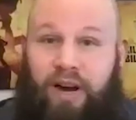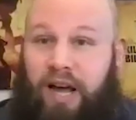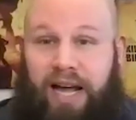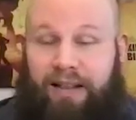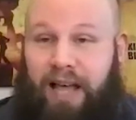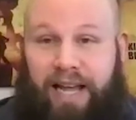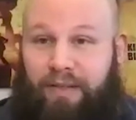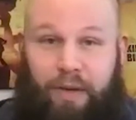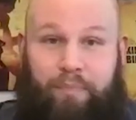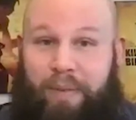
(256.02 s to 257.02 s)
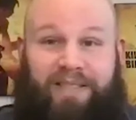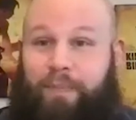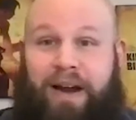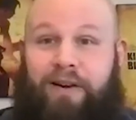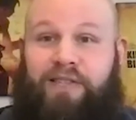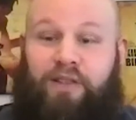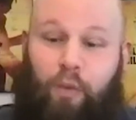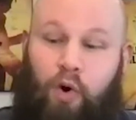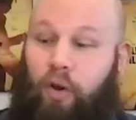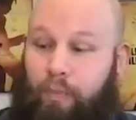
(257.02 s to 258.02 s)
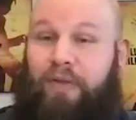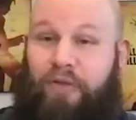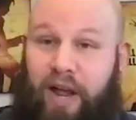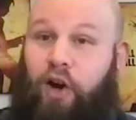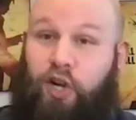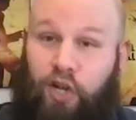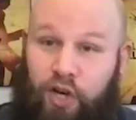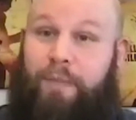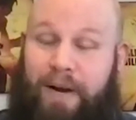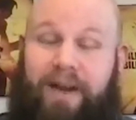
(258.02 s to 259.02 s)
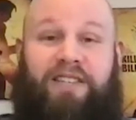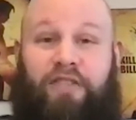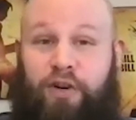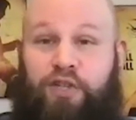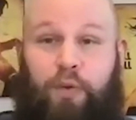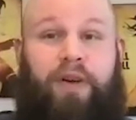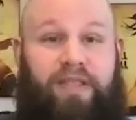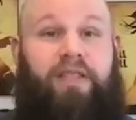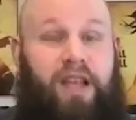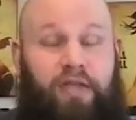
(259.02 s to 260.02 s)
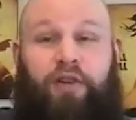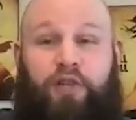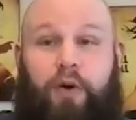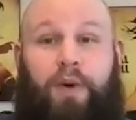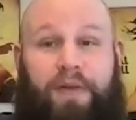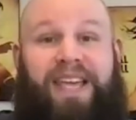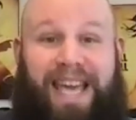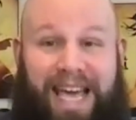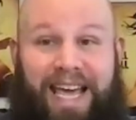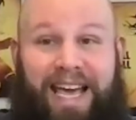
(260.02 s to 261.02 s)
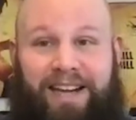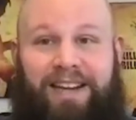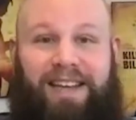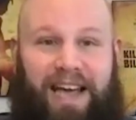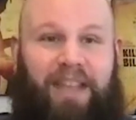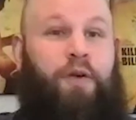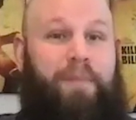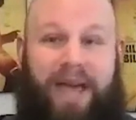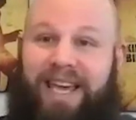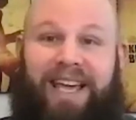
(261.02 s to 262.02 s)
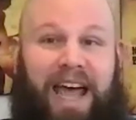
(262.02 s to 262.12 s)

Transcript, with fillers: not like the best parents in the world, but they are good parents, and they're doing what they can, and they're making